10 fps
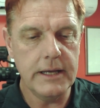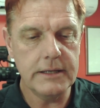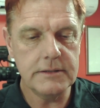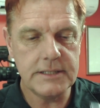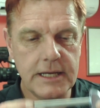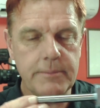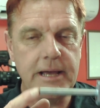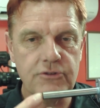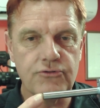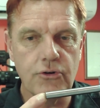set
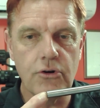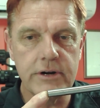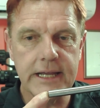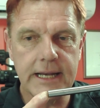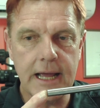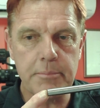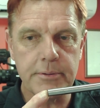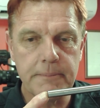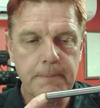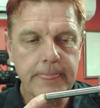about drawing it up
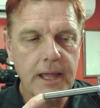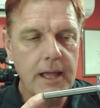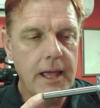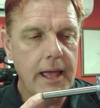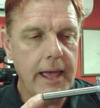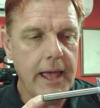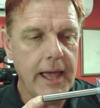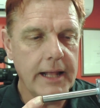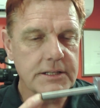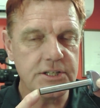
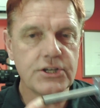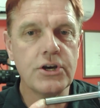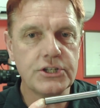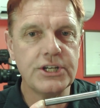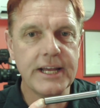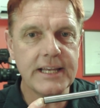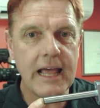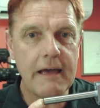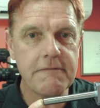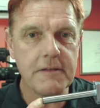and searching to
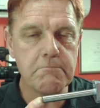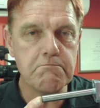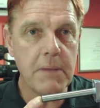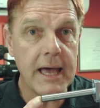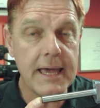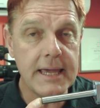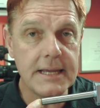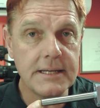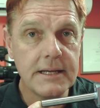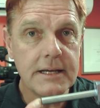have them
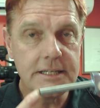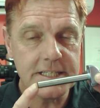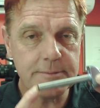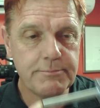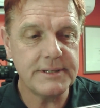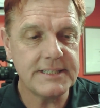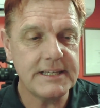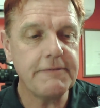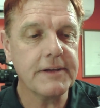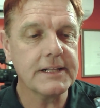made
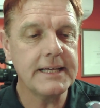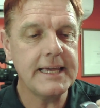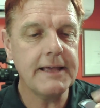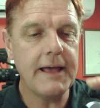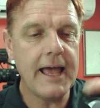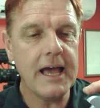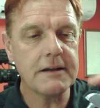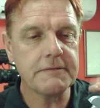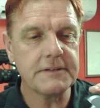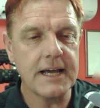specifically out
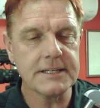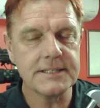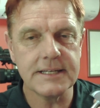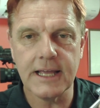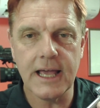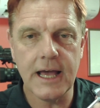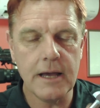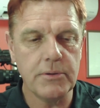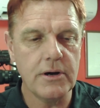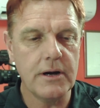of tungsten
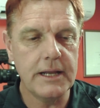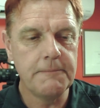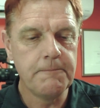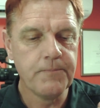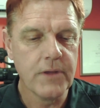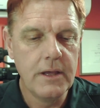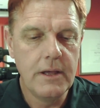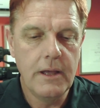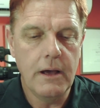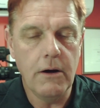carbide.
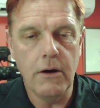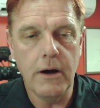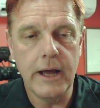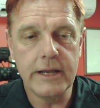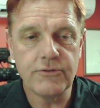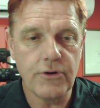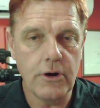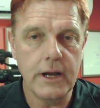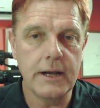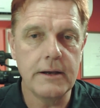I
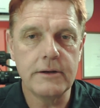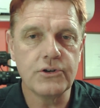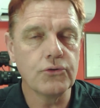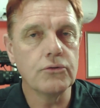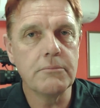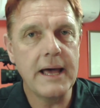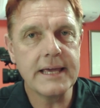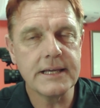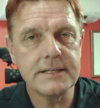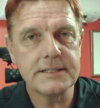tried tool
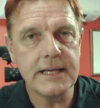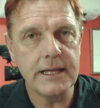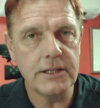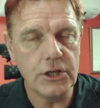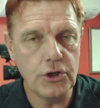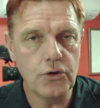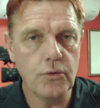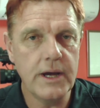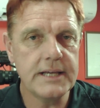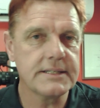makers in the
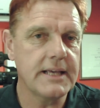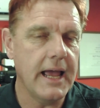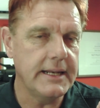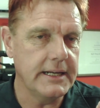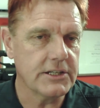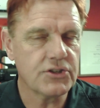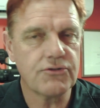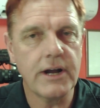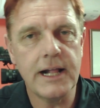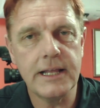US and in
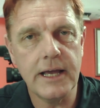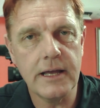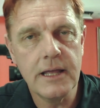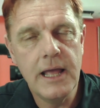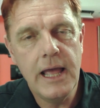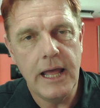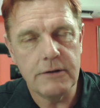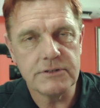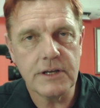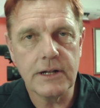Australia, and it
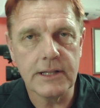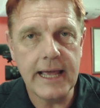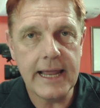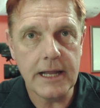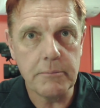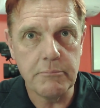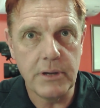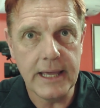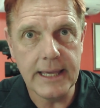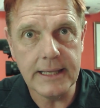was going to land up
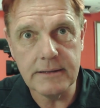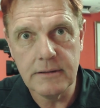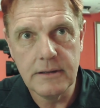being